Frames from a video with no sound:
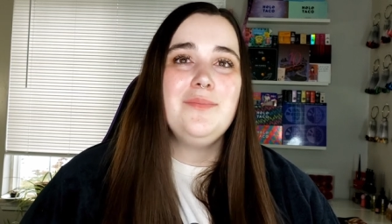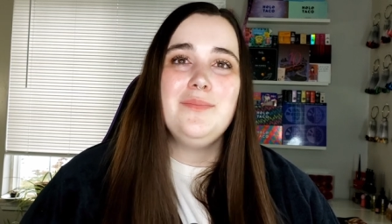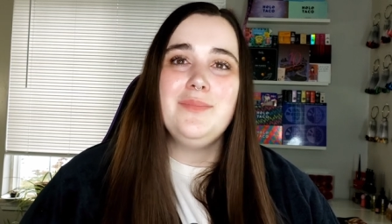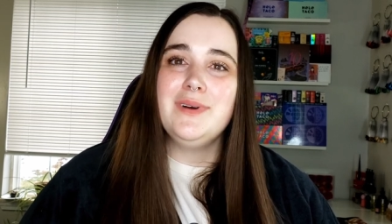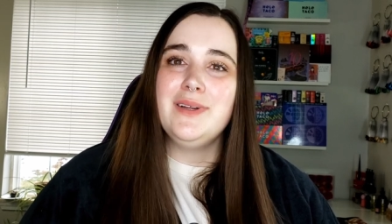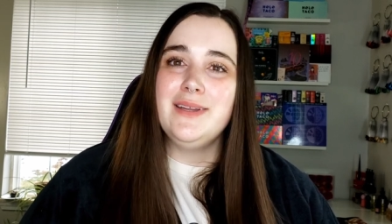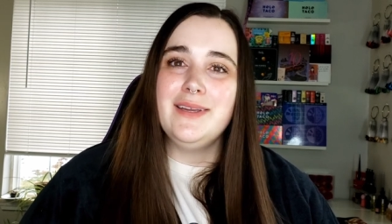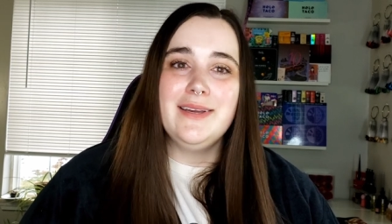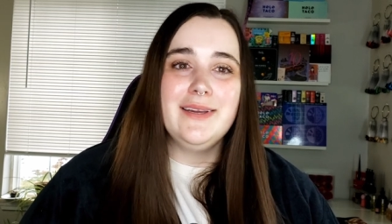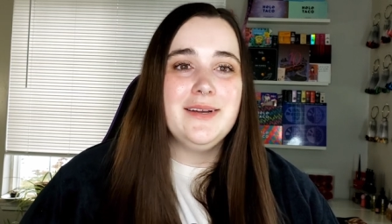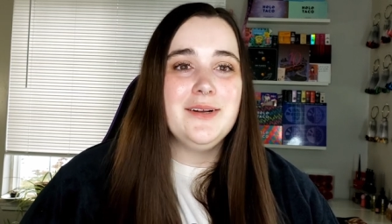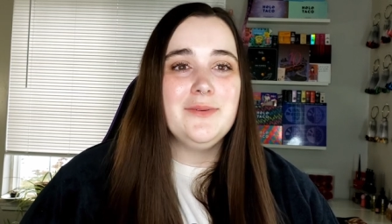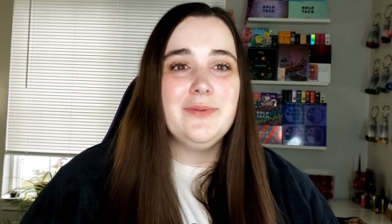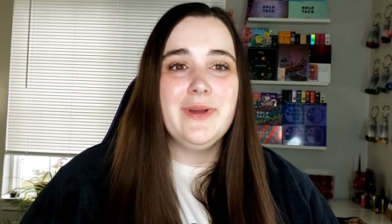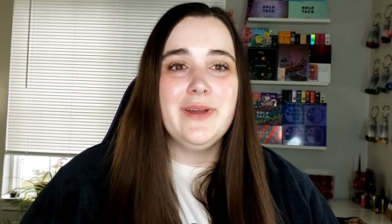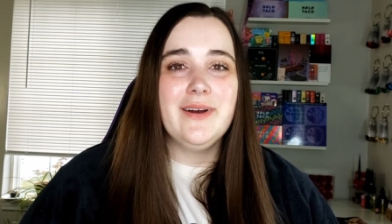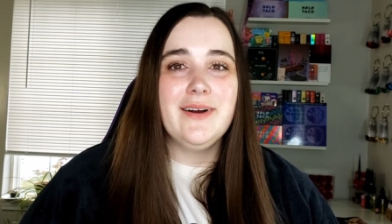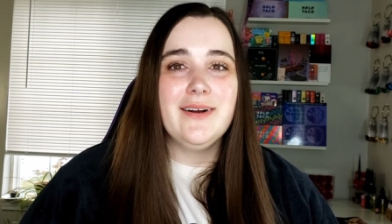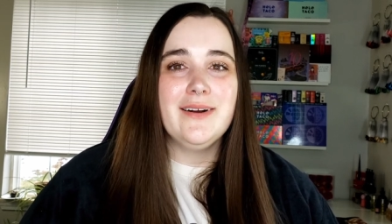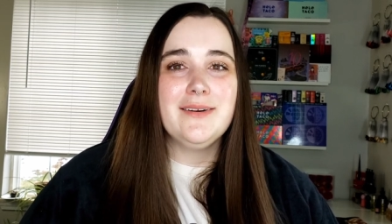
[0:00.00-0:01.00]
But here
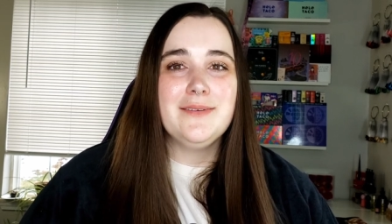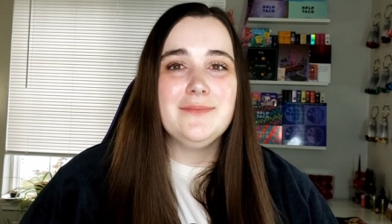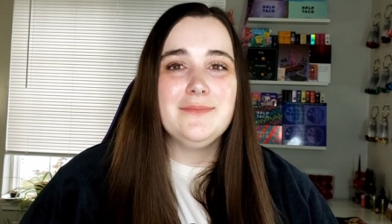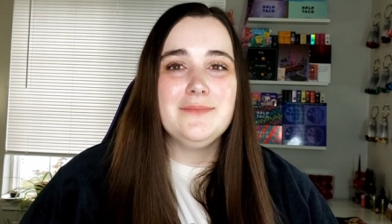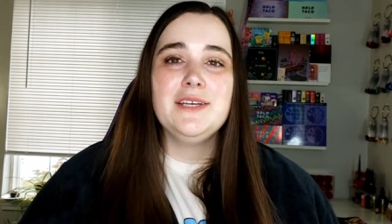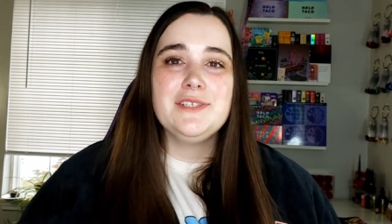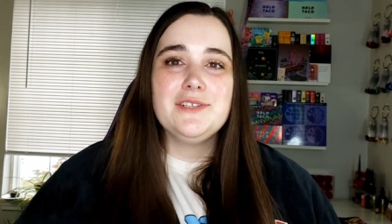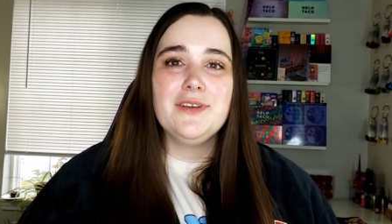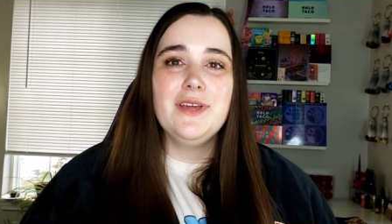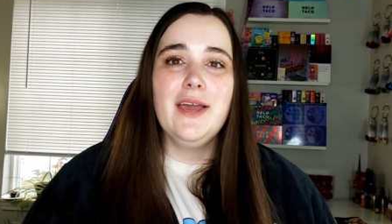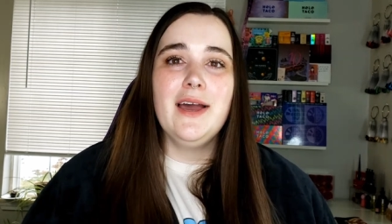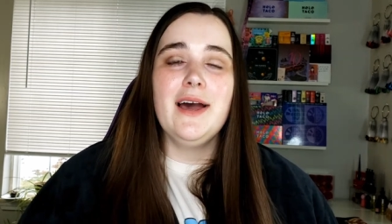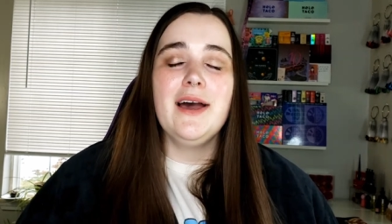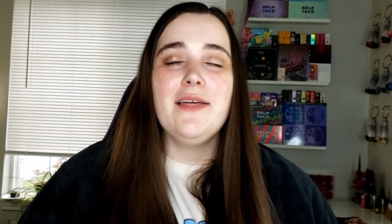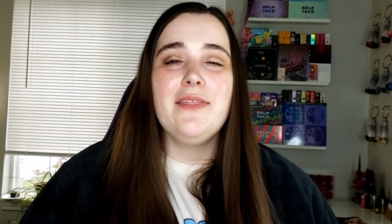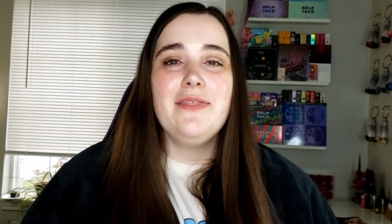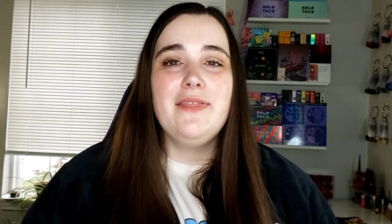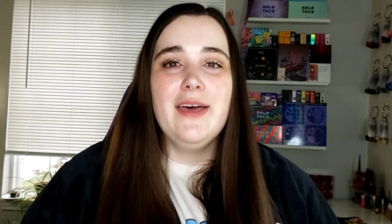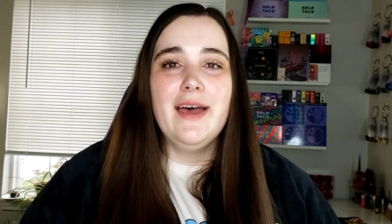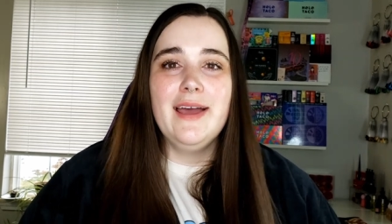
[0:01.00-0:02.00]
we are. So yeah,
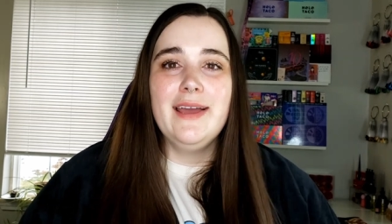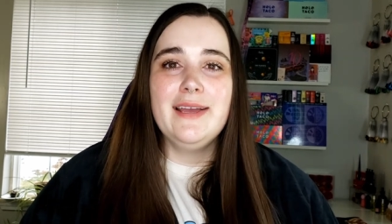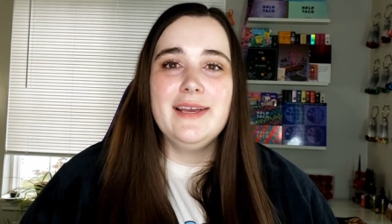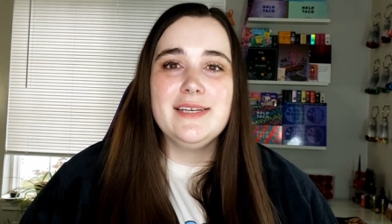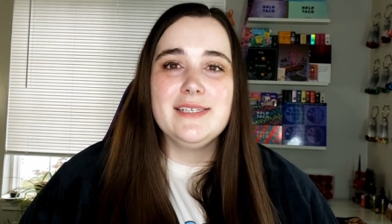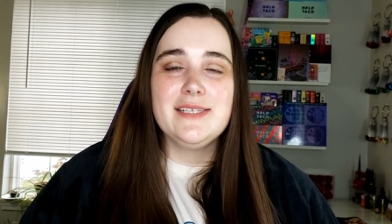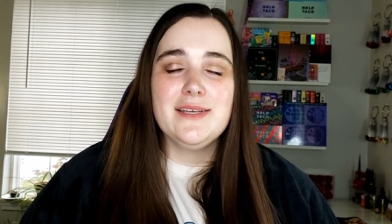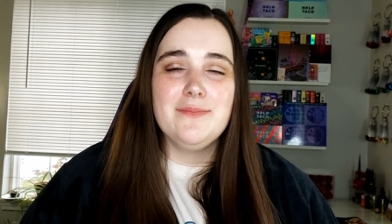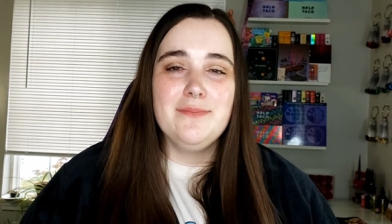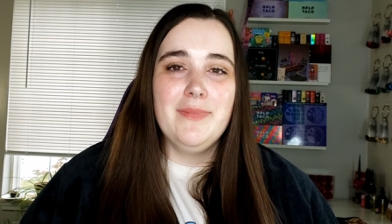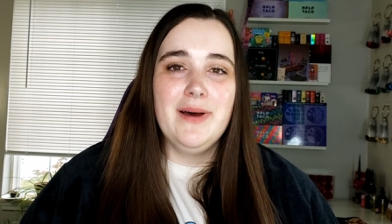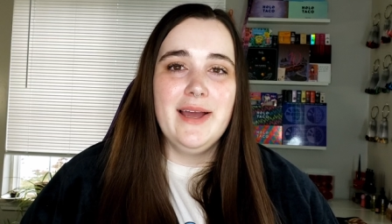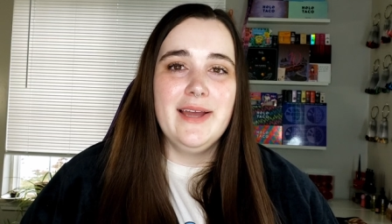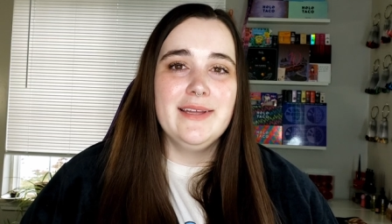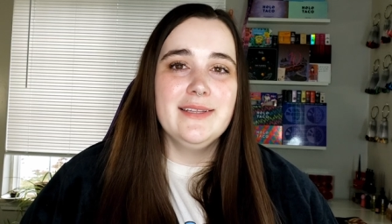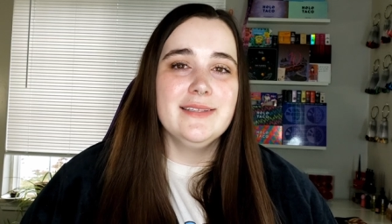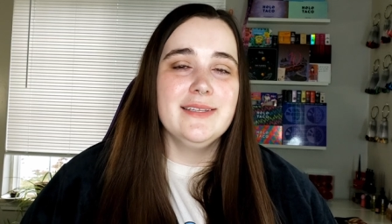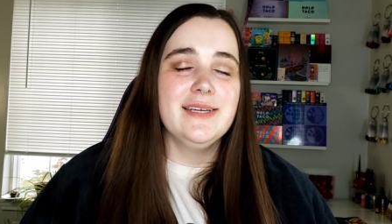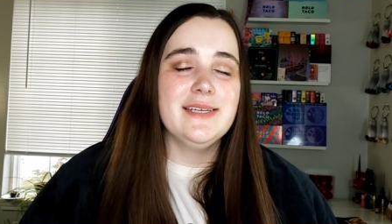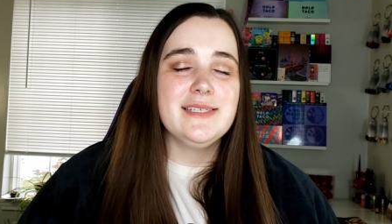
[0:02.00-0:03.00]
that is
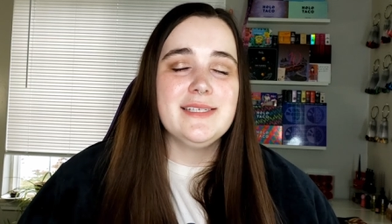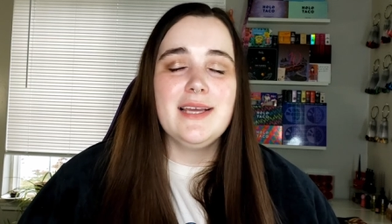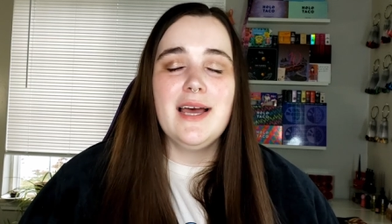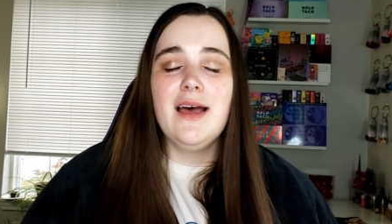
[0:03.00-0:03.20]
my list.